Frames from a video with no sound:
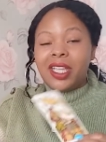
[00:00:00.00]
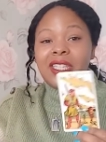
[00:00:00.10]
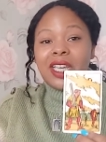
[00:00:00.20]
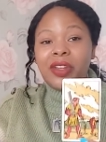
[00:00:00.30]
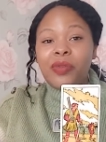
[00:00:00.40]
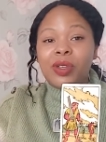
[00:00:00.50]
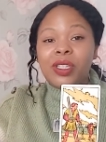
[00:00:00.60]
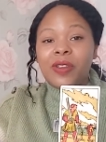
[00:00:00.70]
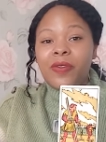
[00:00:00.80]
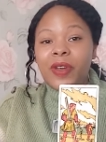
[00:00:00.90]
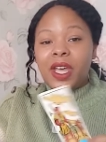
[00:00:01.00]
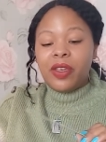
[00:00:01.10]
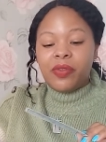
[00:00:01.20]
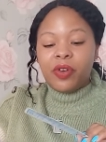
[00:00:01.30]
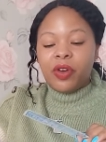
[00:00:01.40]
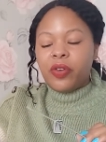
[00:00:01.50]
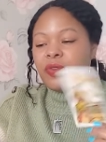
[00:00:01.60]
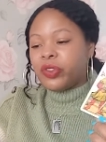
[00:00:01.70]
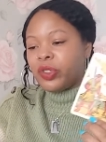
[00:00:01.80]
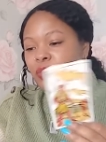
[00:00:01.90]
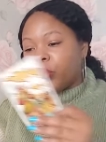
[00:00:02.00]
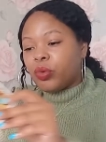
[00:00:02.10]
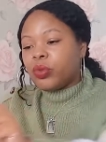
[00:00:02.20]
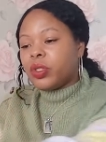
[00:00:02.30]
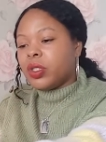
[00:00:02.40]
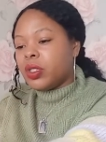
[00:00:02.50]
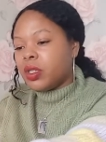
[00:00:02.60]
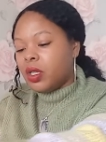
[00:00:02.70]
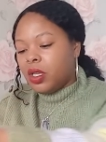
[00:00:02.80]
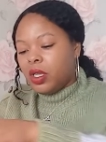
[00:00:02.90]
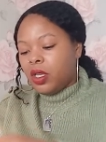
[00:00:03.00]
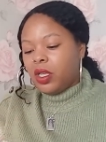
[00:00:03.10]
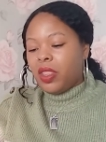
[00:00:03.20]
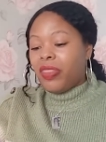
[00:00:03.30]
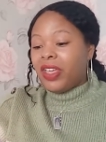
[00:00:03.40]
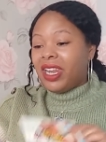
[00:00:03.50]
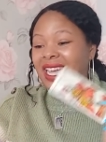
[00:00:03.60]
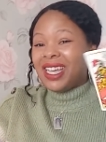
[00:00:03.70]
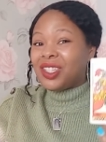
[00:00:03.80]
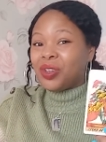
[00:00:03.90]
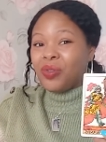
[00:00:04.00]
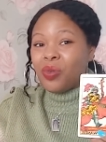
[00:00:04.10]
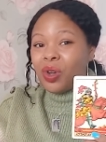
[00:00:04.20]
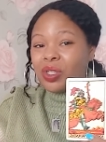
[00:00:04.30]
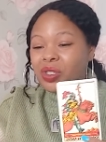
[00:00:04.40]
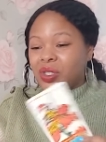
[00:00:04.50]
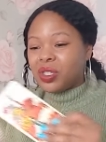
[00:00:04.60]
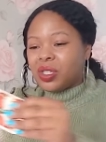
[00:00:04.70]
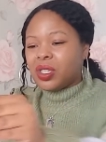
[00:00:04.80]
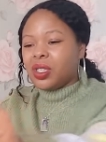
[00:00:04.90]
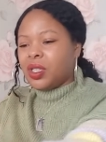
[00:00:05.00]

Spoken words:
Ten of Wands, the Five of Swords, the Knight of Wands,